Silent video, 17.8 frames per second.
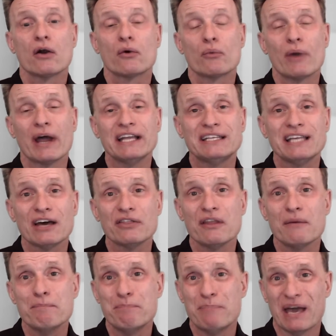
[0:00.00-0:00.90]
Write down
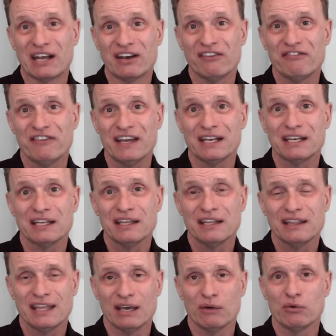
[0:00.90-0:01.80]
the benefit
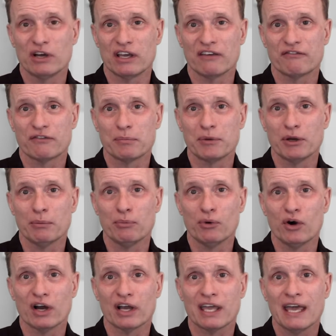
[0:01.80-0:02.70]
they will get from your
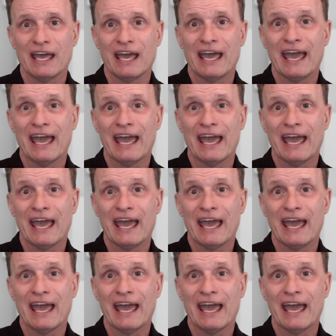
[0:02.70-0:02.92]
book